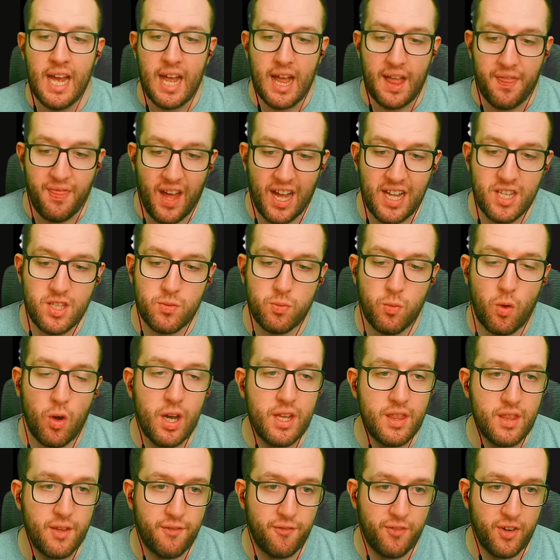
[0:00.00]
That's why
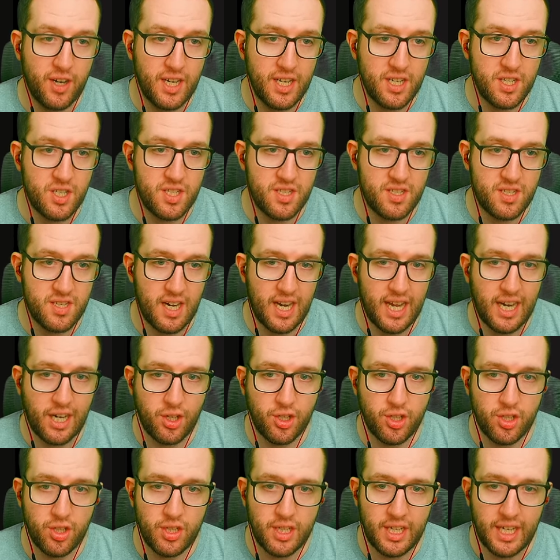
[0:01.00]
the first
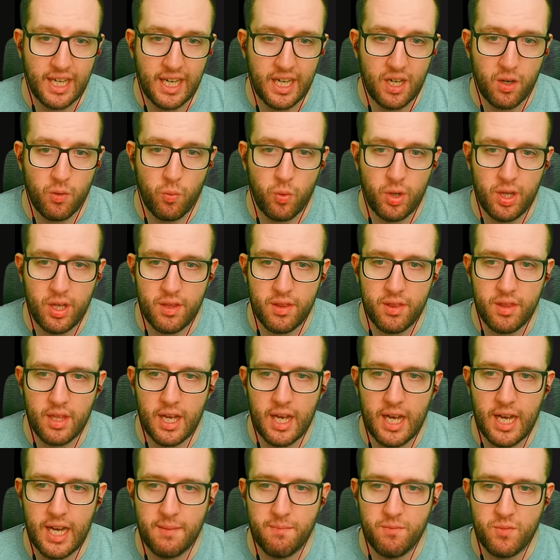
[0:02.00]
selection here with
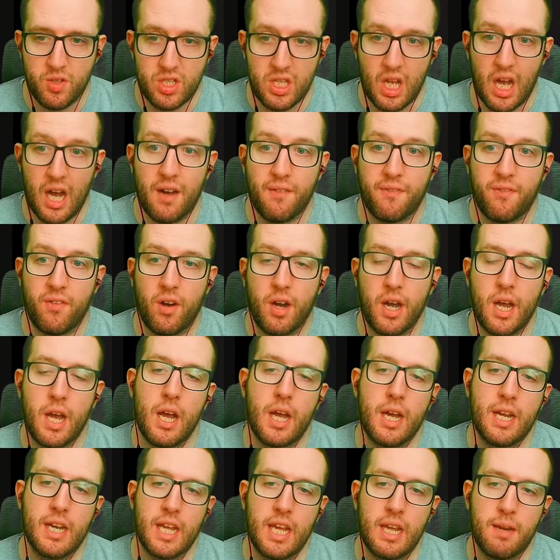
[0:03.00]

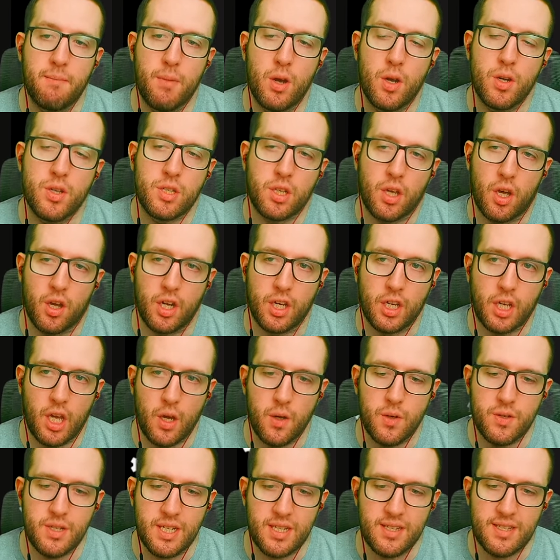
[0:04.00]
Starfire and Inmost kind of
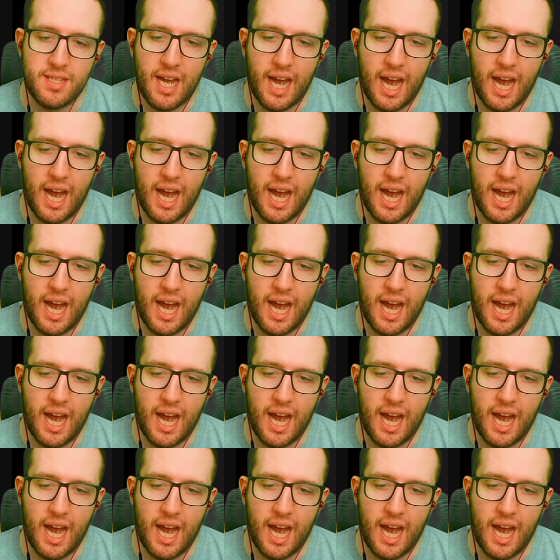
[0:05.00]
goes into